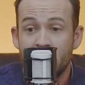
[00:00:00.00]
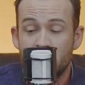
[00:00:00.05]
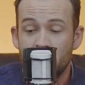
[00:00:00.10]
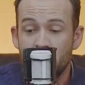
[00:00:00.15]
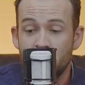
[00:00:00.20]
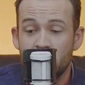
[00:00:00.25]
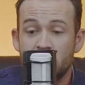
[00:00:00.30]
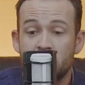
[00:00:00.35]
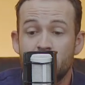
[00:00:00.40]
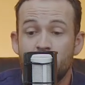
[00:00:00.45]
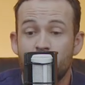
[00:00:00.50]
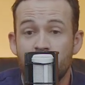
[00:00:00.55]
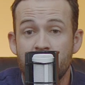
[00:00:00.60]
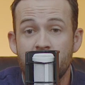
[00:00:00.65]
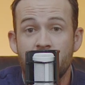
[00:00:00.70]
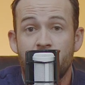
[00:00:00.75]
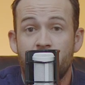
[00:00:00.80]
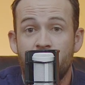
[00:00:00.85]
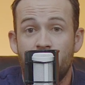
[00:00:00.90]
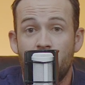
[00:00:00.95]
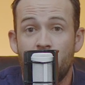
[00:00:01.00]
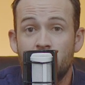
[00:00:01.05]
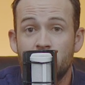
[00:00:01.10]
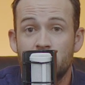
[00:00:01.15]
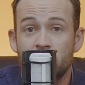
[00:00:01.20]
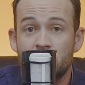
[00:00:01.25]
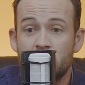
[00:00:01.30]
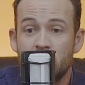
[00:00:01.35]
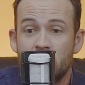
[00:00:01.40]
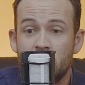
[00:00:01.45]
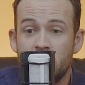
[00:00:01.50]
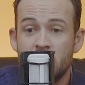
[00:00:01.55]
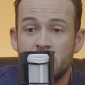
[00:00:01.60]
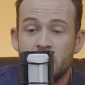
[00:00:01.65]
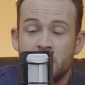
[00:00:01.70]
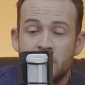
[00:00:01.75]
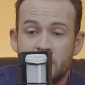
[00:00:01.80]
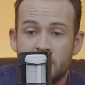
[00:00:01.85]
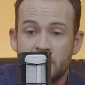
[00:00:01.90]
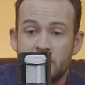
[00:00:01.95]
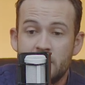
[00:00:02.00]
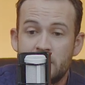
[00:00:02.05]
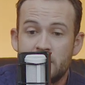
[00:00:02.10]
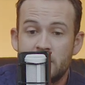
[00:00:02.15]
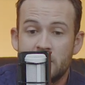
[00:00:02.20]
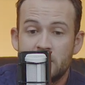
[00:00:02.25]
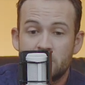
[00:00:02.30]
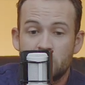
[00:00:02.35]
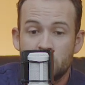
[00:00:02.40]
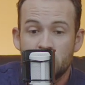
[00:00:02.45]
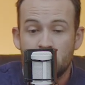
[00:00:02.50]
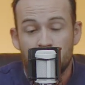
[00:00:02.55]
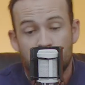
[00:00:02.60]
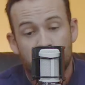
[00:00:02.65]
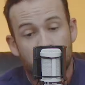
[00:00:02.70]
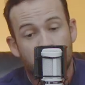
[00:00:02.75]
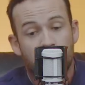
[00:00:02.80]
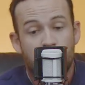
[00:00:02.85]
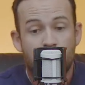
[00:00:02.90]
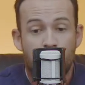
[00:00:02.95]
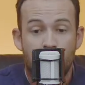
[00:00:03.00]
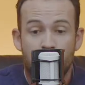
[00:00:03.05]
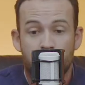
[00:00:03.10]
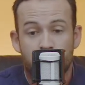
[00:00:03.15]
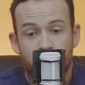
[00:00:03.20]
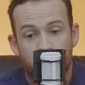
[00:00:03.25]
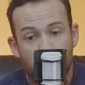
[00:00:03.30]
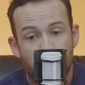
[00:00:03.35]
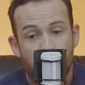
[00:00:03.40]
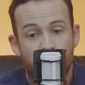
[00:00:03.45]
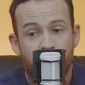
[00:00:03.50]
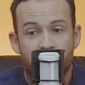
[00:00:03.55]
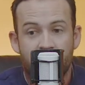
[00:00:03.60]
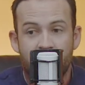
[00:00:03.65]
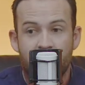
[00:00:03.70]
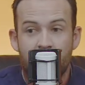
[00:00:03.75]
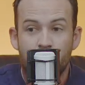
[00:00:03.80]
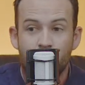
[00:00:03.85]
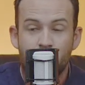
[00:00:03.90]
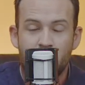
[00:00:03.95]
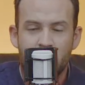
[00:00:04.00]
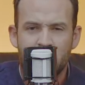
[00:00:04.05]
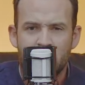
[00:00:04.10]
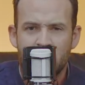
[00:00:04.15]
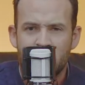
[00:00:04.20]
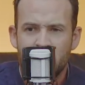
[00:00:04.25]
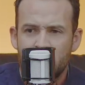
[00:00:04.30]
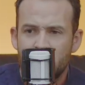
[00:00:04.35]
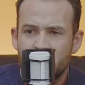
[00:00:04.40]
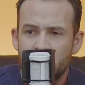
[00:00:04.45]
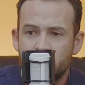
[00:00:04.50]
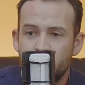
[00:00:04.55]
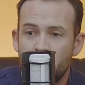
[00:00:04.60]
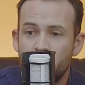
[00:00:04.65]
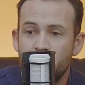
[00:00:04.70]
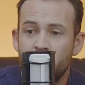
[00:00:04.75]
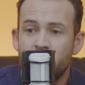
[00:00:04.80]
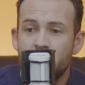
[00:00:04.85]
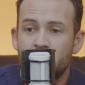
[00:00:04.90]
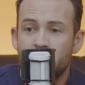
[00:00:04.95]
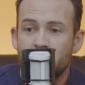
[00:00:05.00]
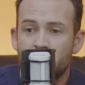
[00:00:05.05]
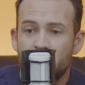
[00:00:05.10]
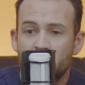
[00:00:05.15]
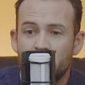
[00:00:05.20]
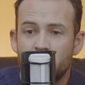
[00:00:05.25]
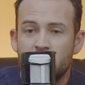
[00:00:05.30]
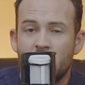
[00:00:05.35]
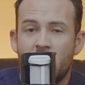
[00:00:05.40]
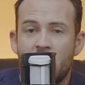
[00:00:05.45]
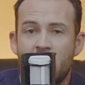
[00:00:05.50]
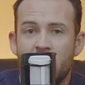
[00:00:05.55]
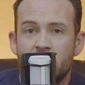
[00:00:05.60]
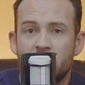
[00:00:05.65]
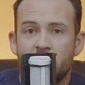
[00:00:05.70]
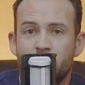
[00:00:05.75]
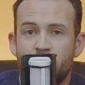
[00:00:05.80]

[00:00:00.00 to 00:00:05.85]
You don't need to reinforce that he did this so-called move again when he's moving at such a high